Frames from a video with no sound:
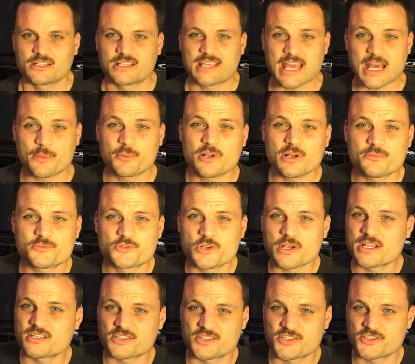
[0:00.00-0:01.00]
Capcom
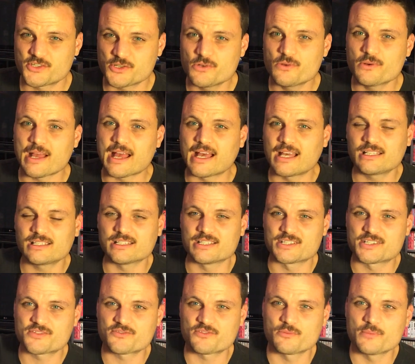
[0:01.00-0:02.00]
tried to sue
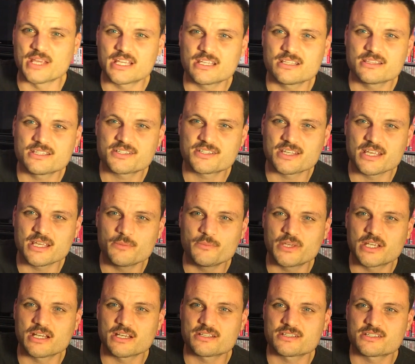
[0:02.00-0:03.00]
Atlas for making this game
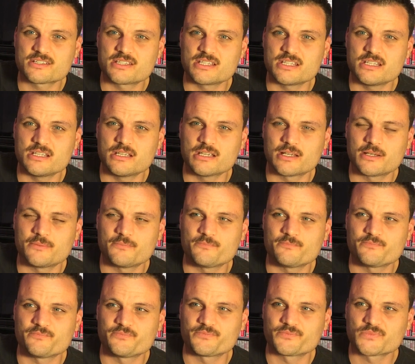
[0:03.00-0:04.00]
because the
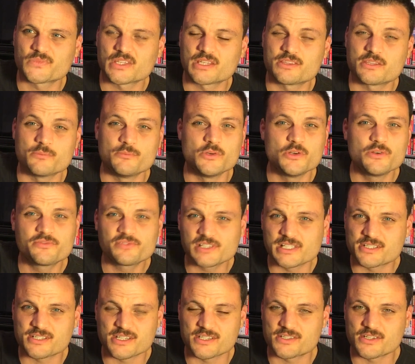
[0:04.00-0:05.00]
move
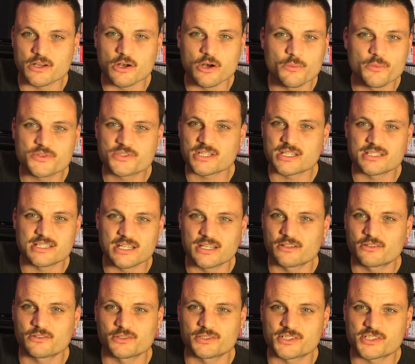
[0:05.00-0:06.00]
list is almost
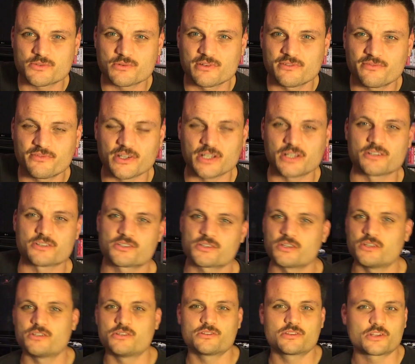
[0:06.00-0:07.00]
identical to Street Fighter.
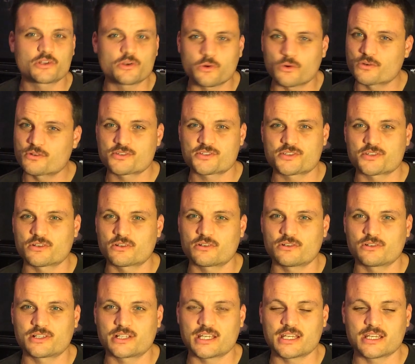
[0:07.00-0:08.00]
So you do the quarter
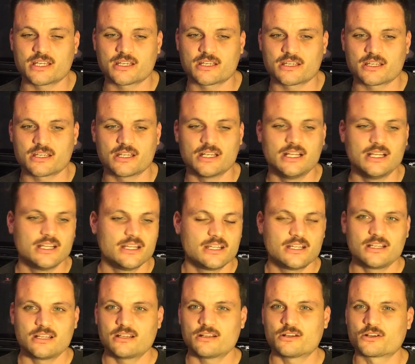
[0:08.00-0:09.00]
circle kick
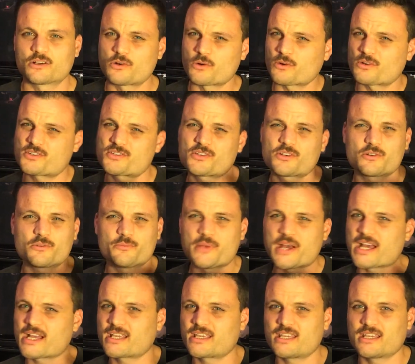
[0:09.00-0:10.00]
or quarter circle
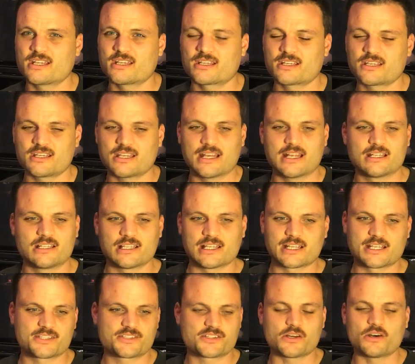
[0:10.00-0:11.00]
back kick, and
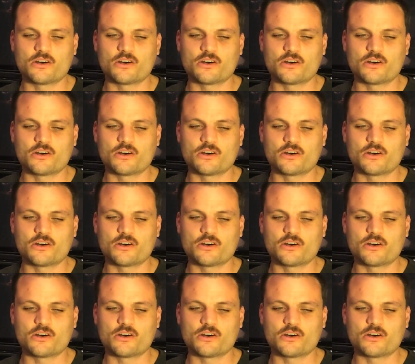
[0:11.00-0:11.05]
like it's